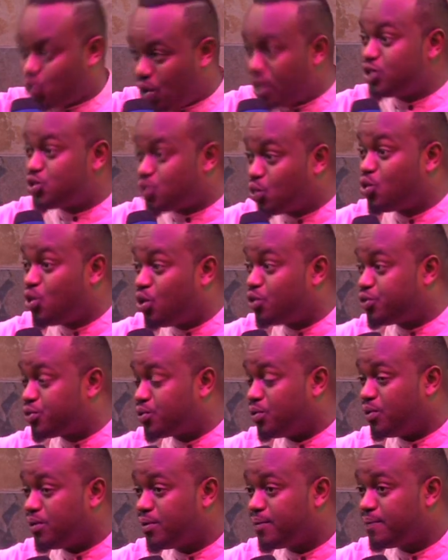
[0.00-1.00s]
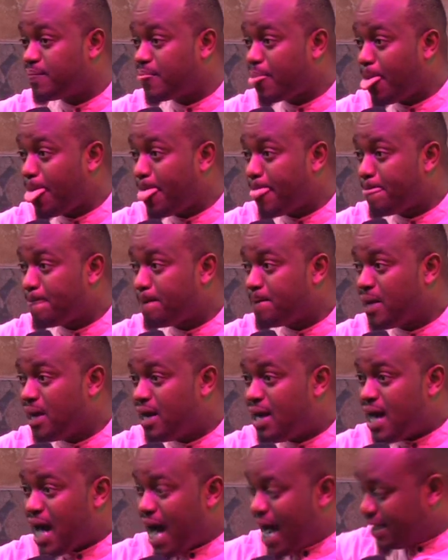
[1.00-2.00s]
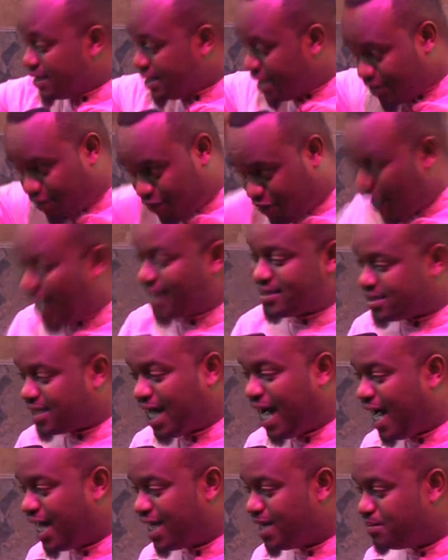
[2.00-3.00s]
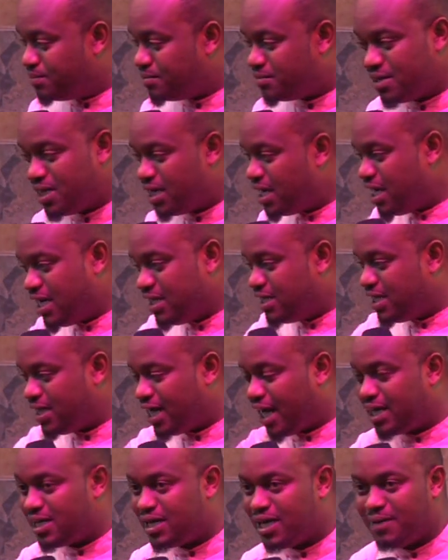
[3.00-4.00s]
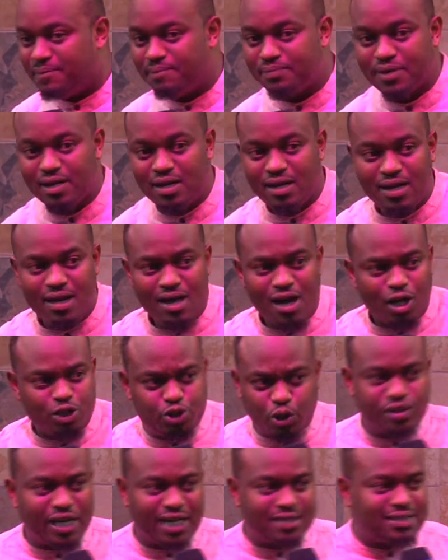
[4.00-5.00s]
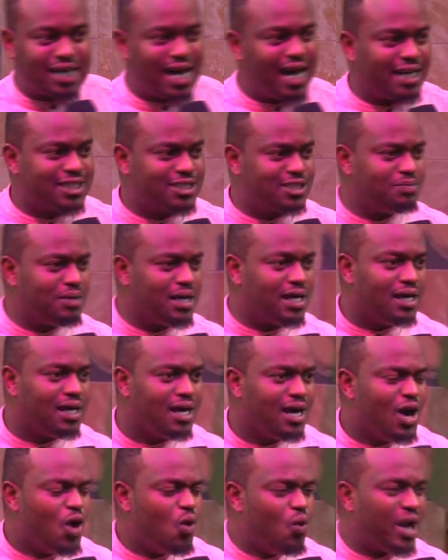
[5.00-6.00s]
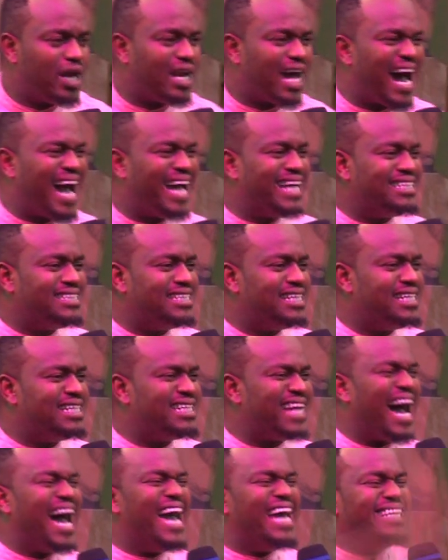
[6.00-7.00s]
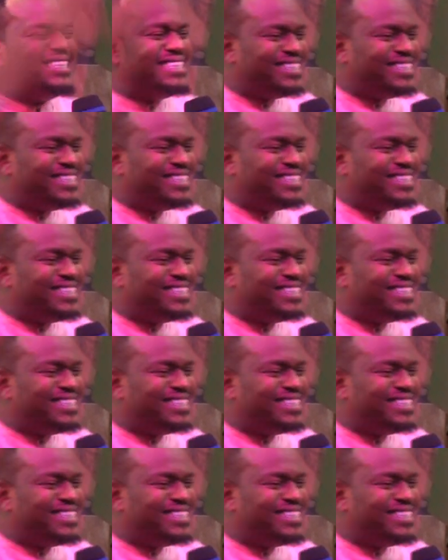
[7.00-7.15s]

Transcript: going to go through. And the third time, he denied him. So that tells me, when I deny